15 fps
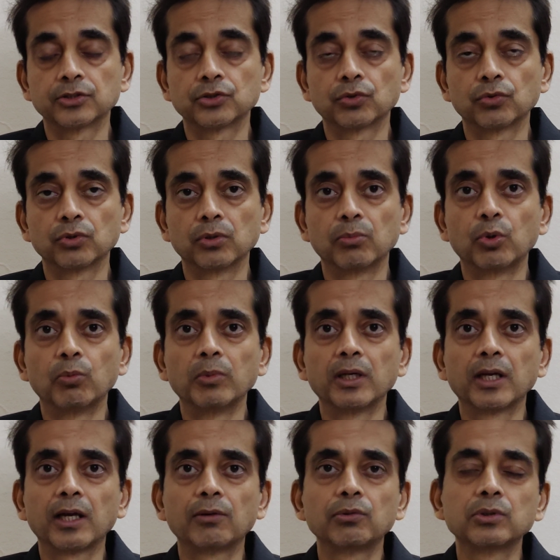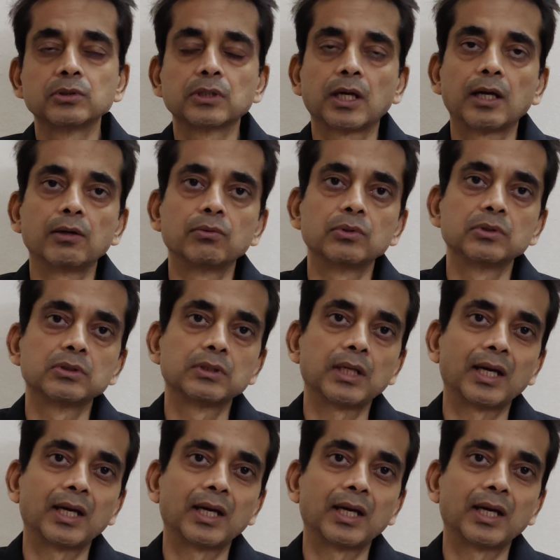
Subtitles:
So the moment I was